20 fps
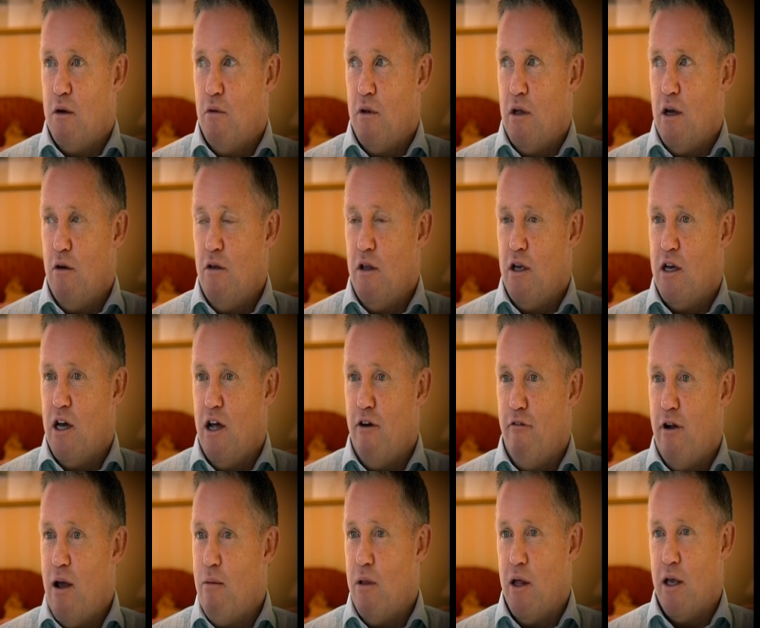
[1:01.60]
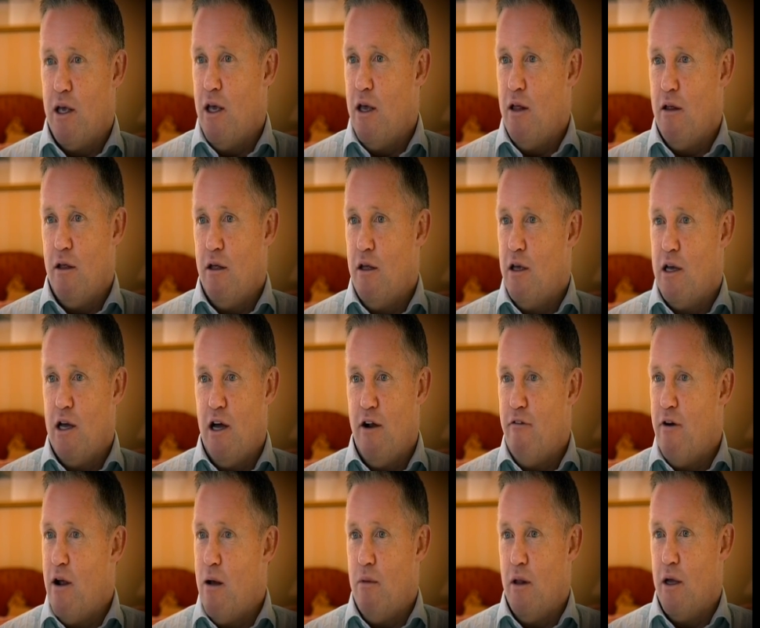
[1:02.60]
well, you can't replicate you can't
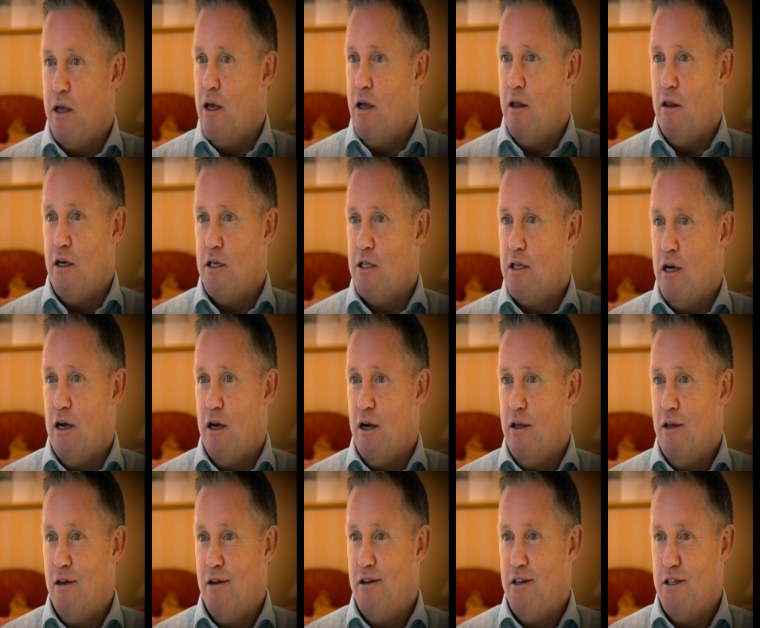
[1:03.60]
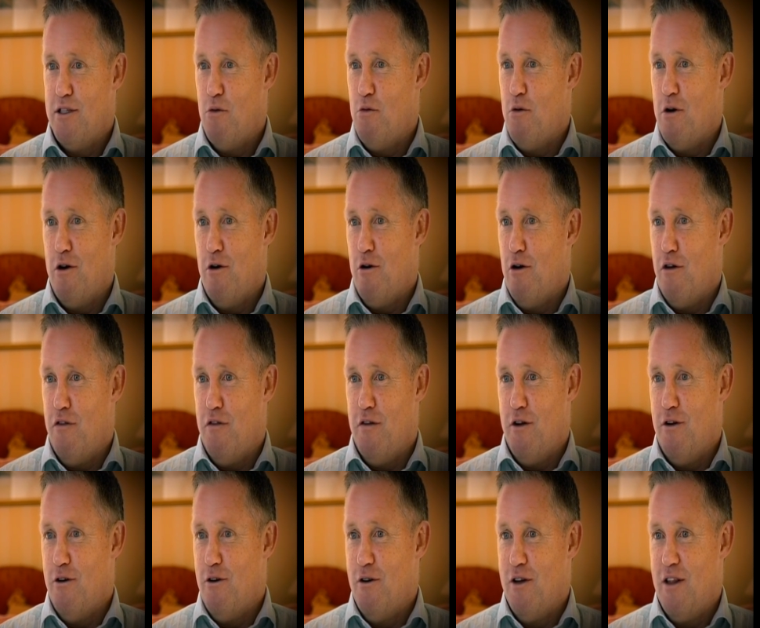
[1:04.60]
replicate this guy. He's a one-off, you
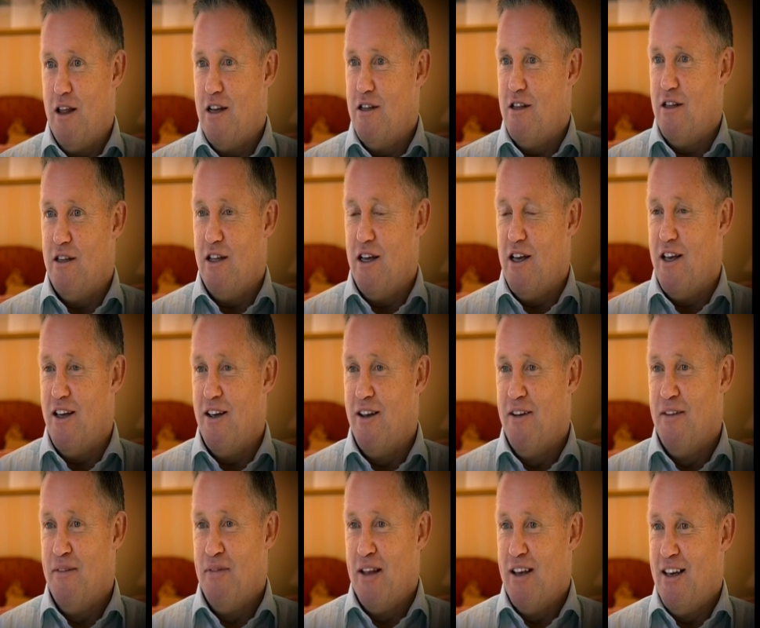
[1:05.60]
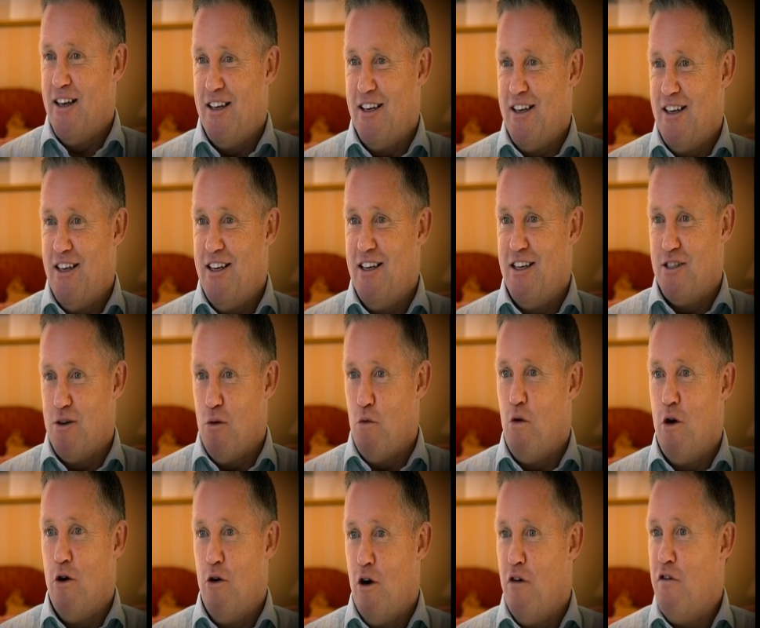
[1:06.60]
know. At the end of the day, he, he's a
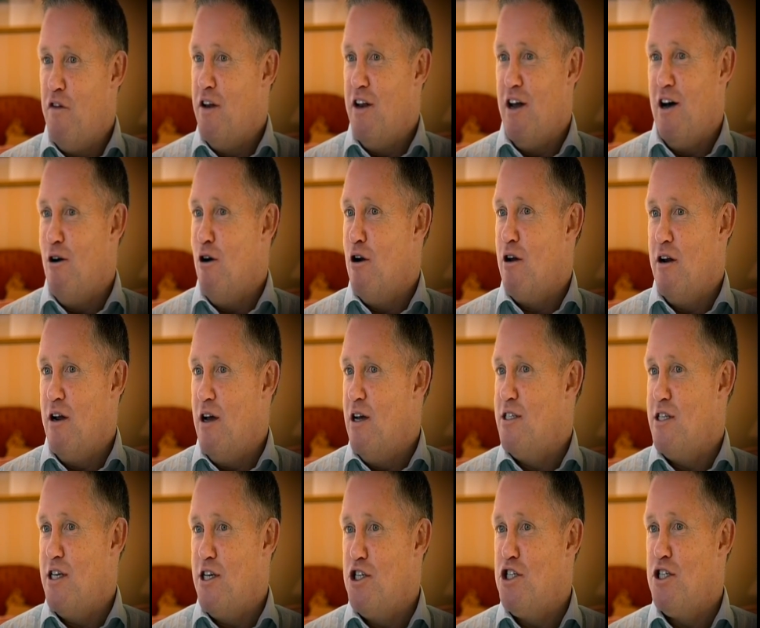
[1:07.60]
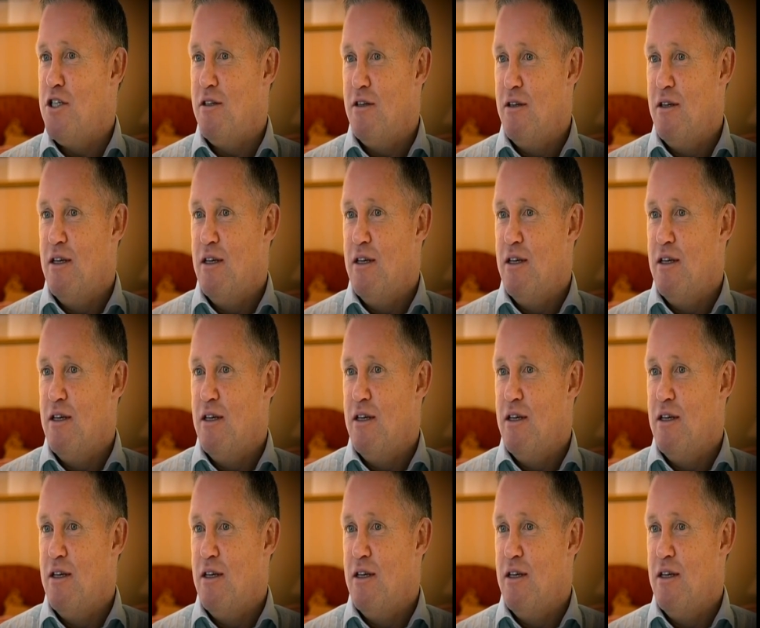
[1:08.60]
one-off in that organisation.